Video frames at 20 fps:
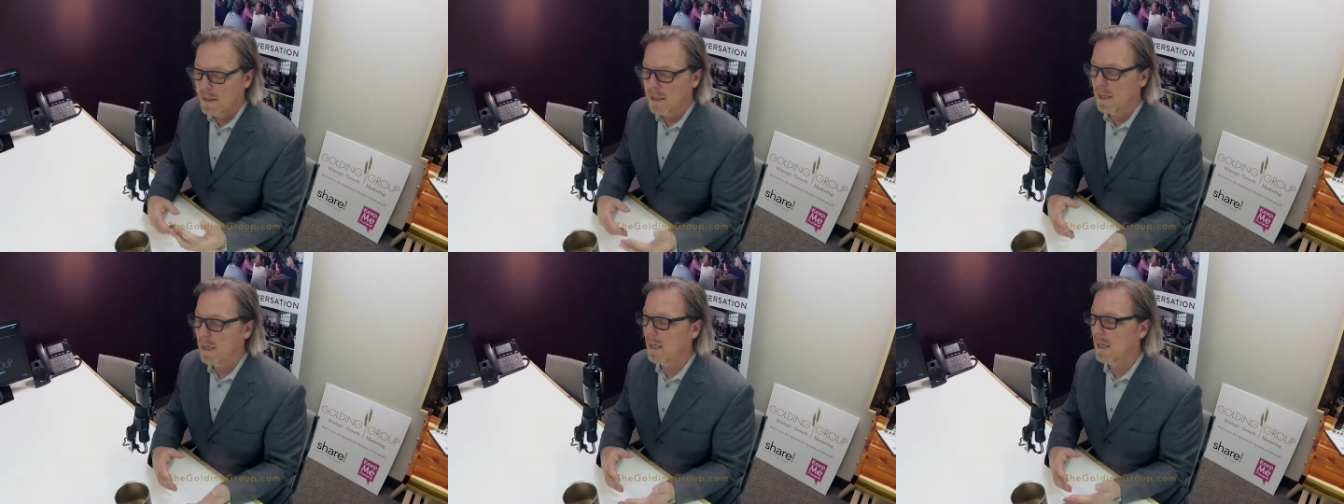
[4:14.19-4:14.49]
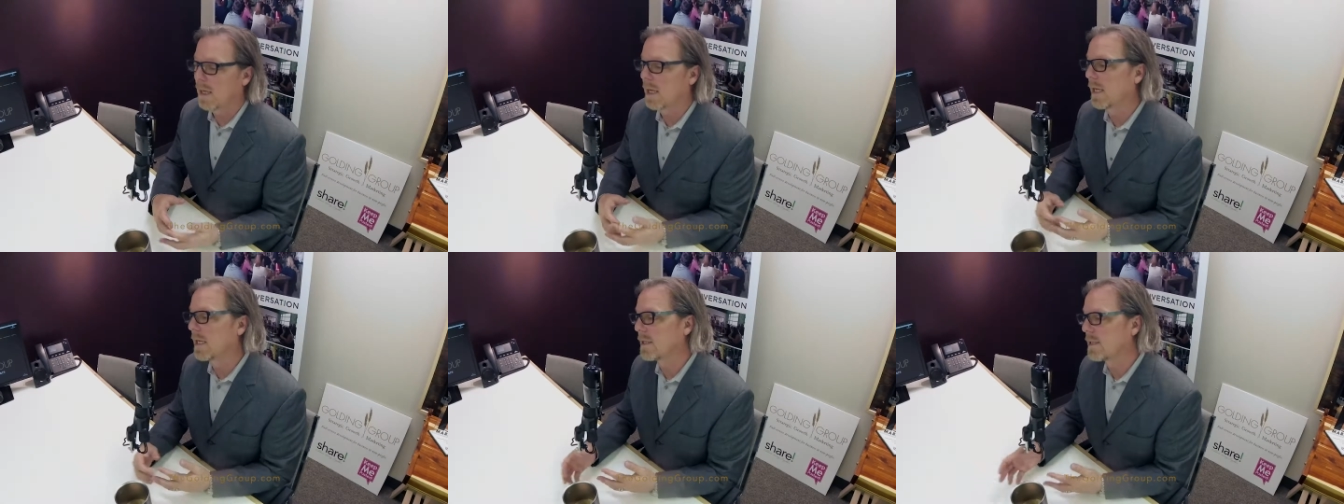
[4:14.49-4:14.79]

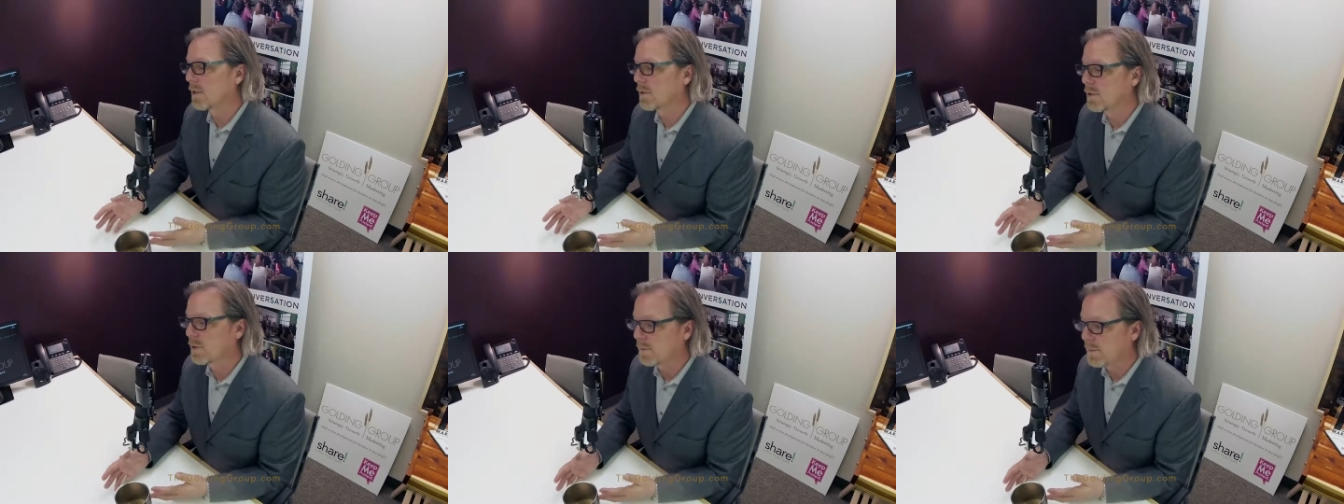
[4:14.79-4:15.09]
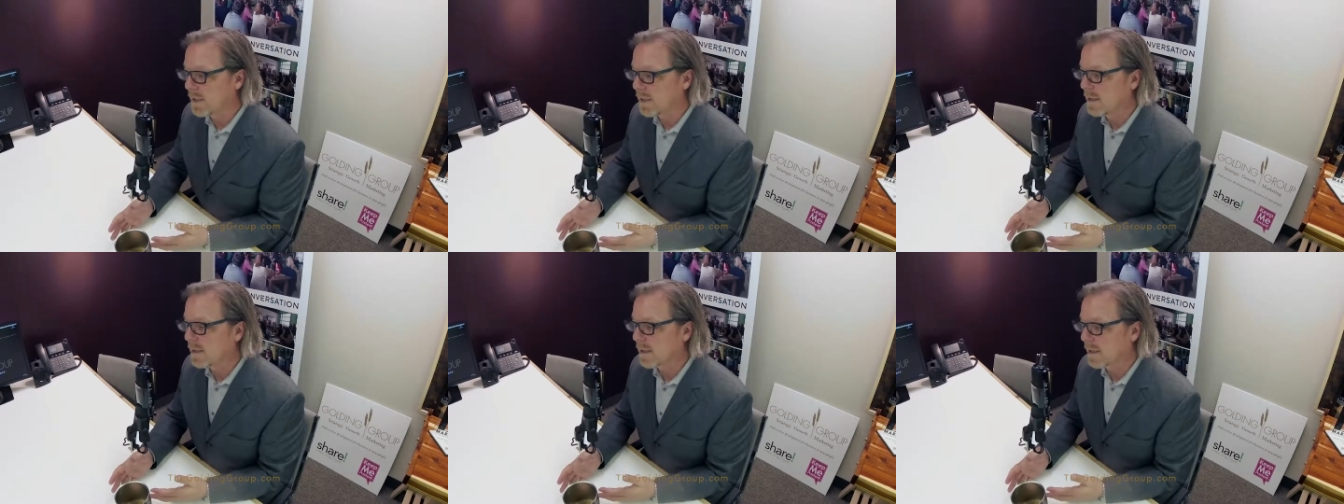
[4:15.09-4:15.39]
uh, a social
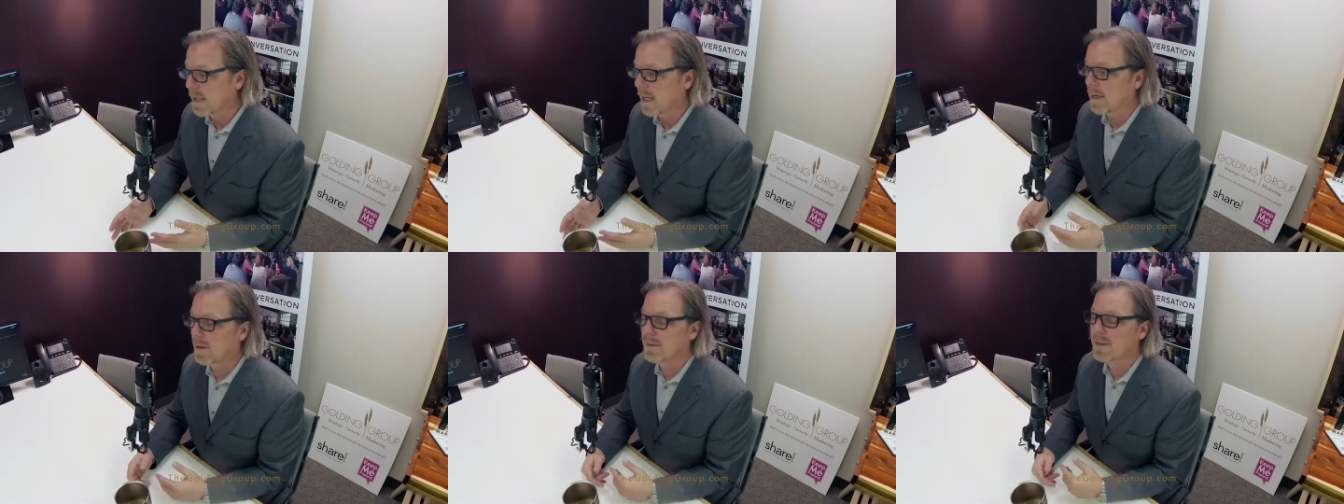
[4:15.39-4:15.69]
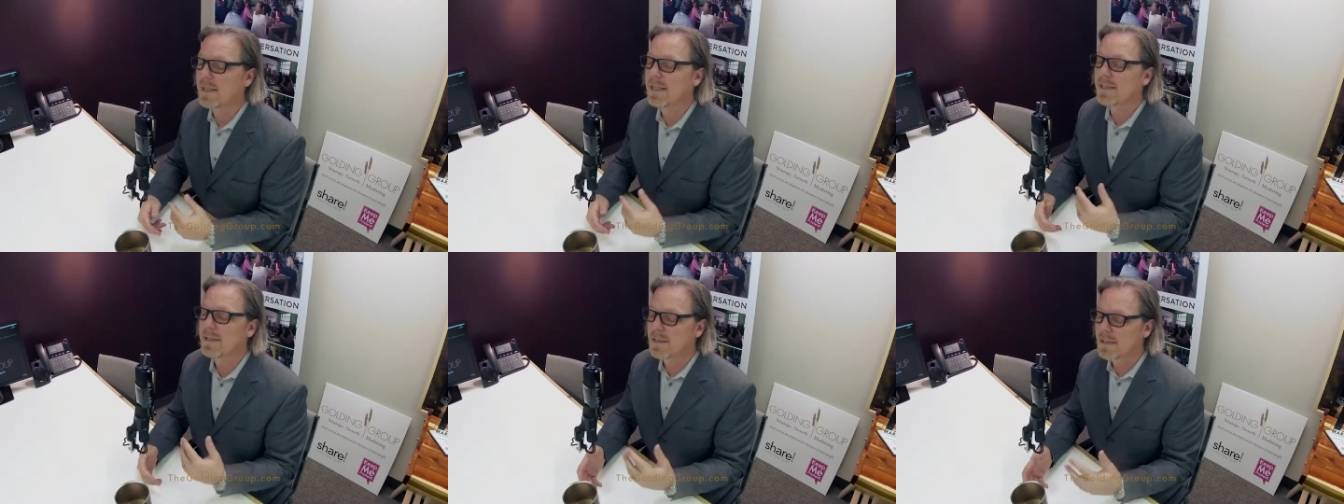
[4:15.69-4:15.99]
media account,
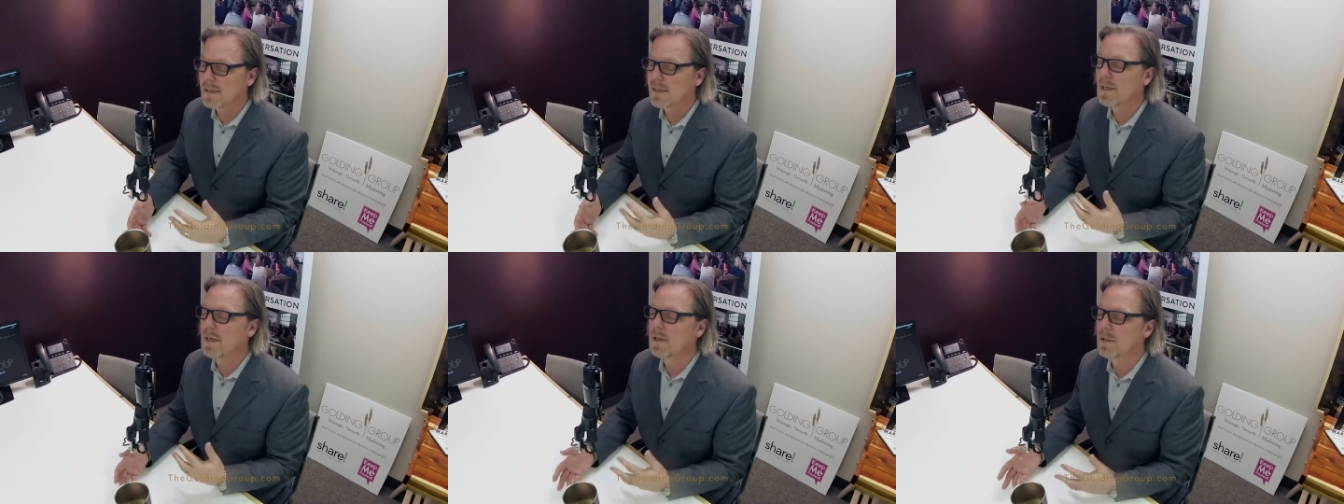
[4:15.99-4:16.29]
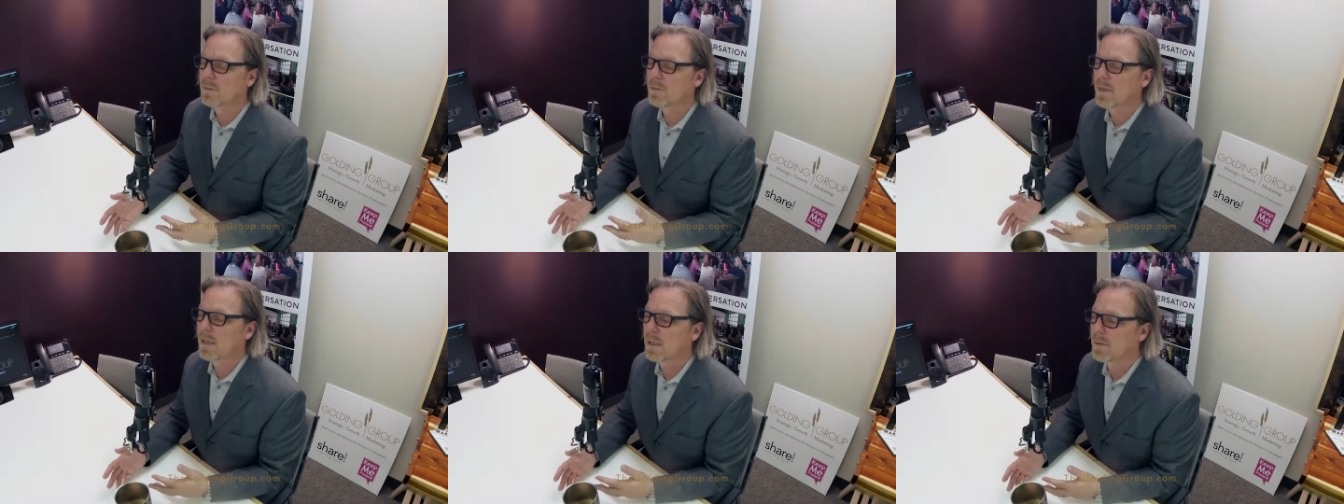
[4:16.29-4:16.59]
it's the
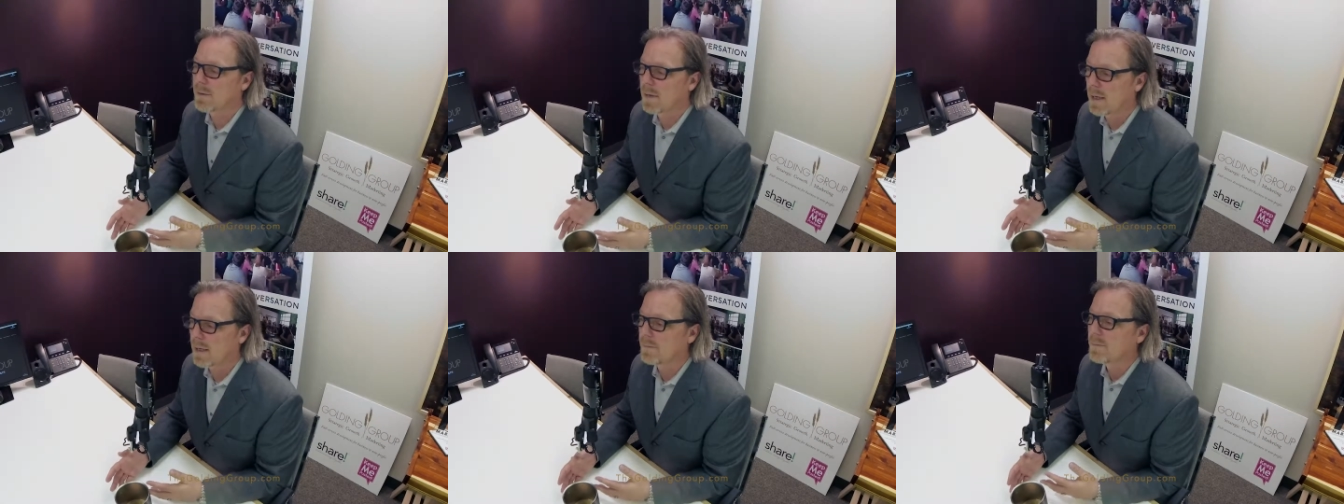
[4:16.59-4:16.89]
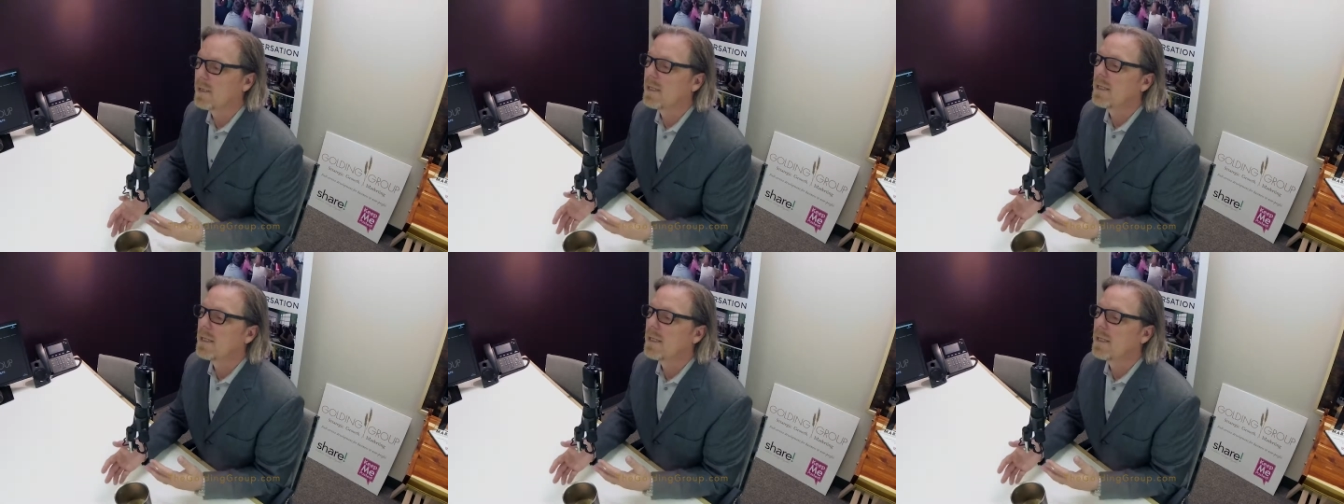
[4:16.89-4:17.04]
other way around.